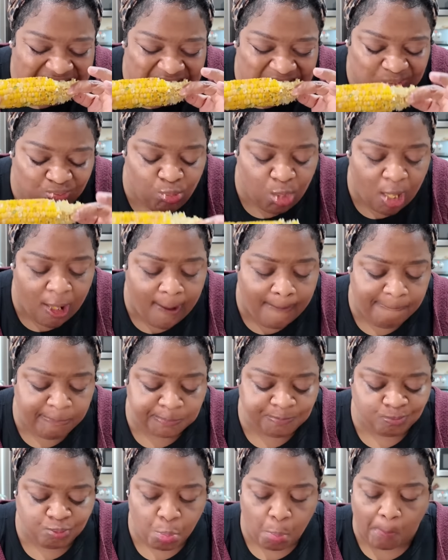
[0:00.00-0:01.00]
But
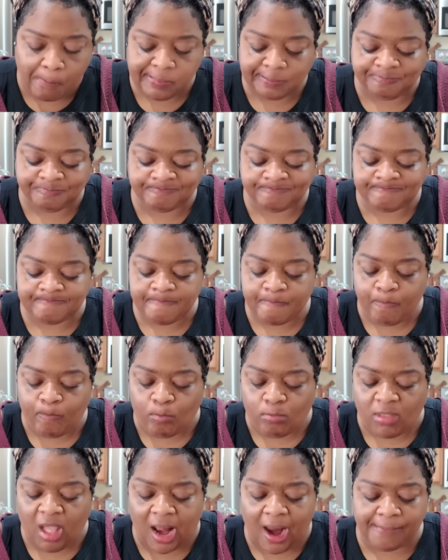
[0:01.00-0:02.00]

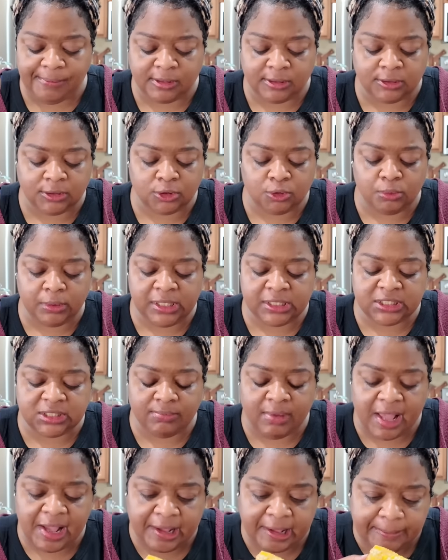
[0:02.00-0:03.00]
I'm gonna quit
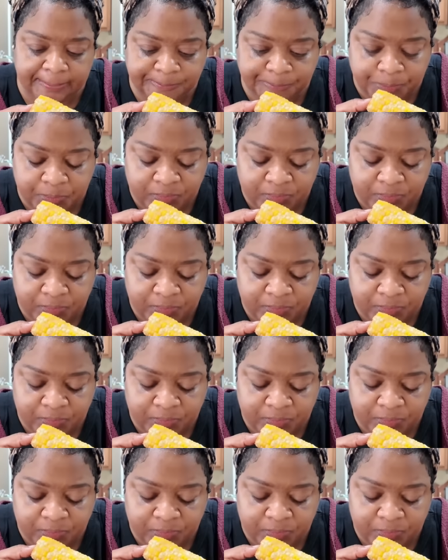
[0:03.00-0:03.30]
smacking.